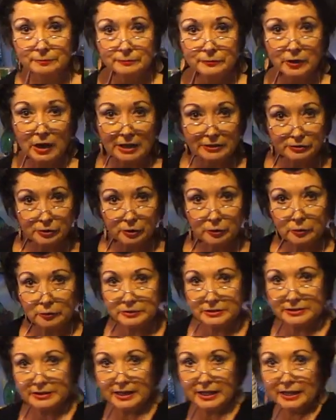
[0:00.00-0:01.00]
Yes, you can
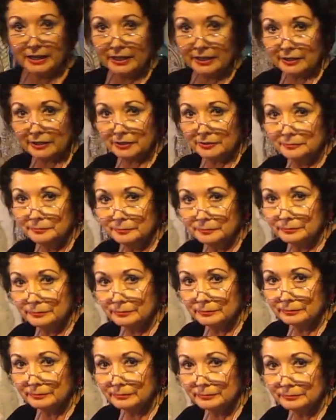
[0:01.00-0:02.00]
see here,
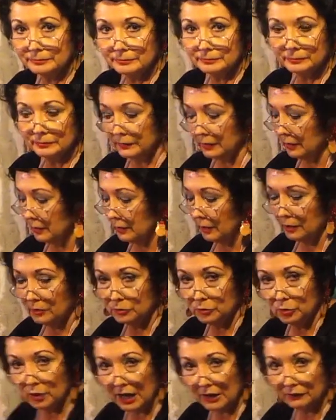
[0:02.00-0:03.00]

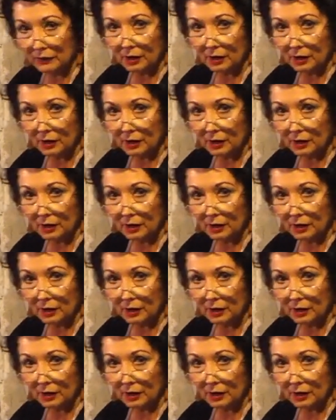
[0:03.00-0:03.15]
you have